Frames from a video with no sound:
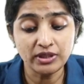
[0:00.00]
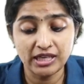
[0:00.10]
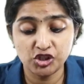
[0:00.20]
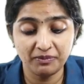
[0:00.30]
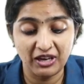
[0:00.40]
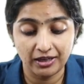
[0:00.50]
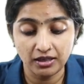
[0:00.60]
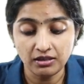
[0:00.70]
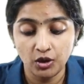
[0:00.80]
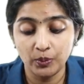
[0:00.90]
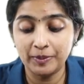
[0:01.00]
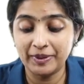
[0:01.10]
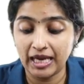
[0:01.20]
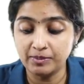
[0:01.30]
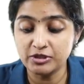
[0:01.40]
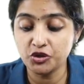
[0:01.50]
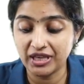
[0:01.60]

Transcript: new denture bearer will be able